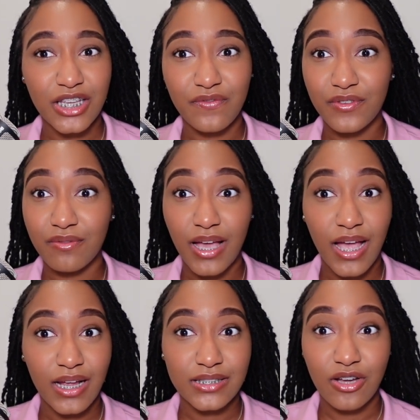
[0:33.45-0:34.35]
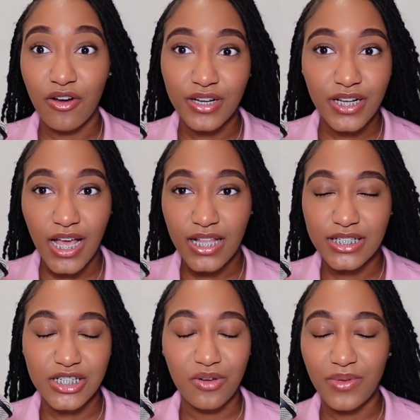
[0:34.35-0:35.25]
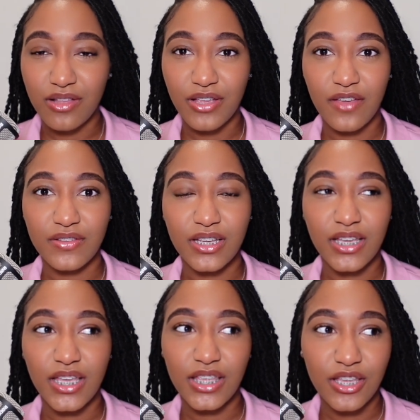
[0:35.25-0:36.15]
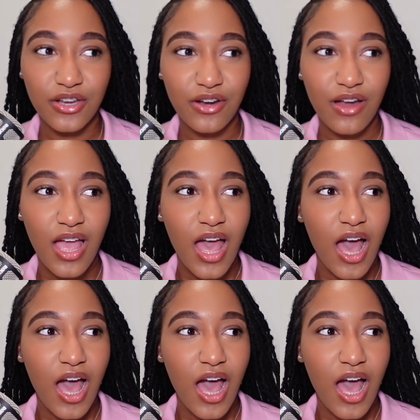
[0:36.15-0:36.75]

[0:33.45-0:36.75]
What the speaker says: If you guys aren't in college, I hope y'all are having a good year.